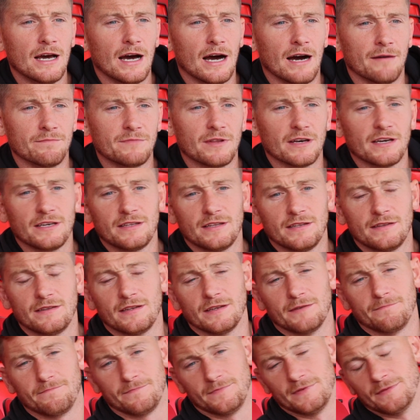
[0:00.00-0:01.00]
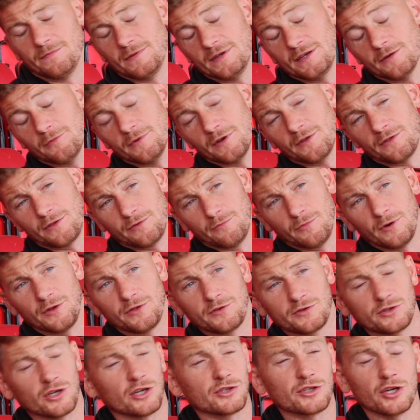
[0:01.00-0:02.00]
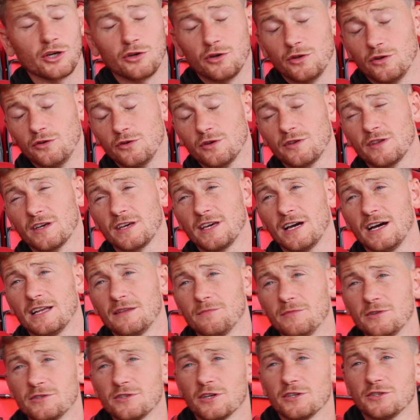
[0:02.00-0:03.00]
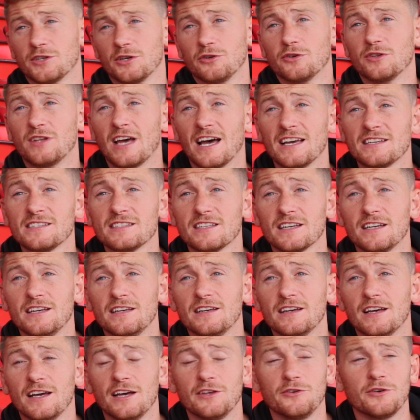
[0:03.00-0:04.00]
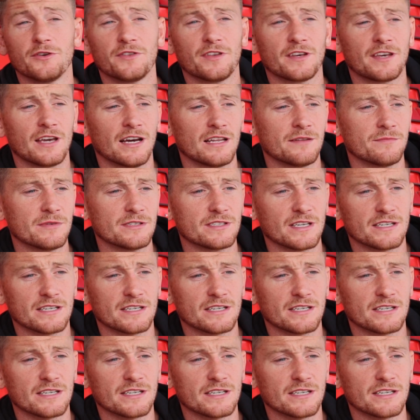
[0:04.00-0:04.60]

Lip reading: I'm delighted to be here with such a good youth academy, such a good history at youth academy.